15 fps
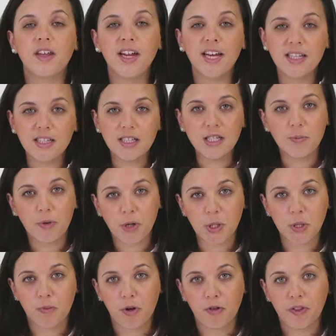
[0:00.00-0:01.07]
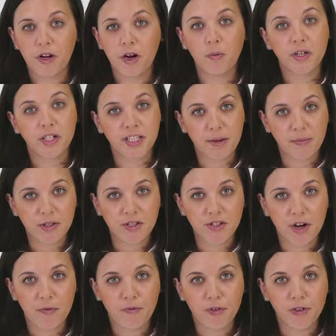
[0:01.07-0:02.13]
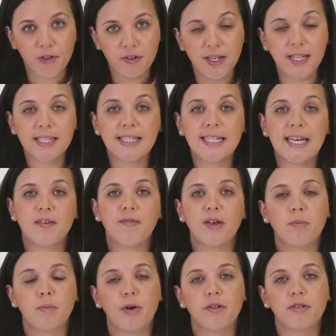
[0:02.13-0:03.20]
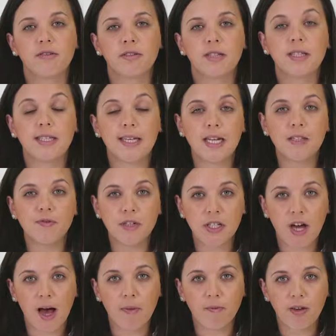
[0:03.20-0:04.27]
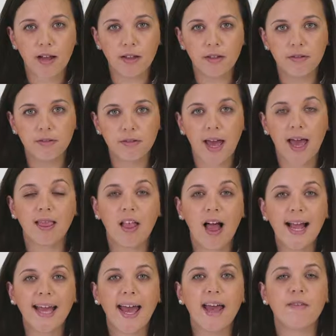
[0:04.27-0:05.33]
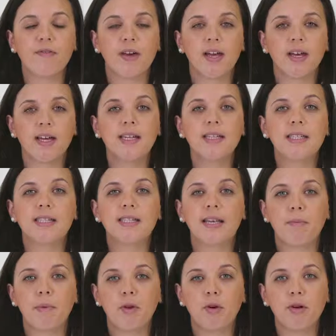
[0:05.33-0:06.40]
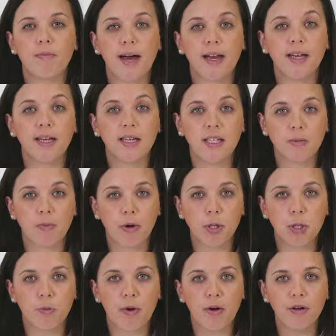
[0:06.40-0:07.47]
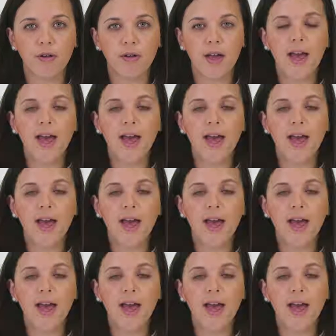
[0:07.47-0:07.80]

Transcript: The next exposure mode that I want to demonstrate for you is TV mode. It stands for time value, and like AV, it's a semi-automatic exposure mode.